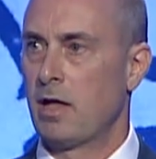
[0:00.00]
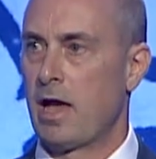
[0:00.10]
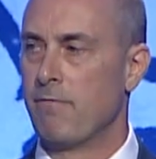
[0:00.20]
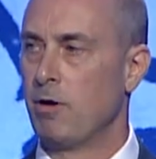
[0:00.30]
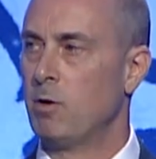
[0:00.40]

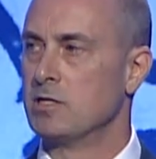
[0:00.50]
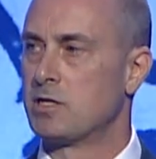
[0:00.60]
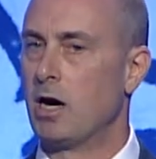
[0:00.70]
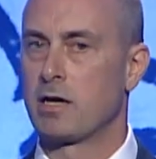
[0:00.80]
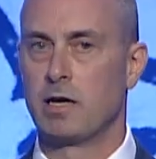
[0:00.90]
Everyone's
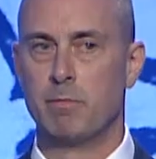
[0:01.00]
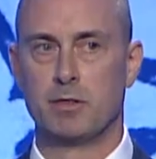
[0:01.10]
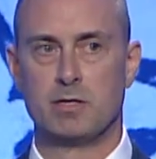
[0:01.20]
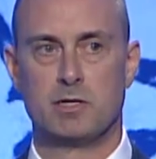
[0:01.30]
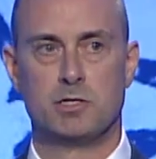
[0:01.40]
talking about
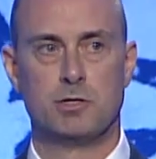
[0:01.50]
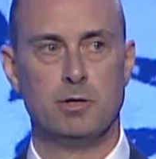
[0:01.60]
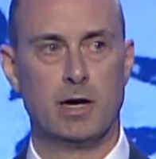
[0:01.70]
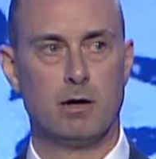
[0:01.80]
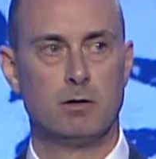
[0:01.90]
this issue
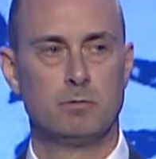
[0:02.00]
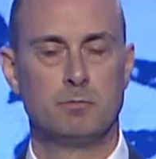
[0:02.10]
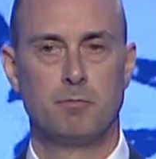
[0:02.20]
now,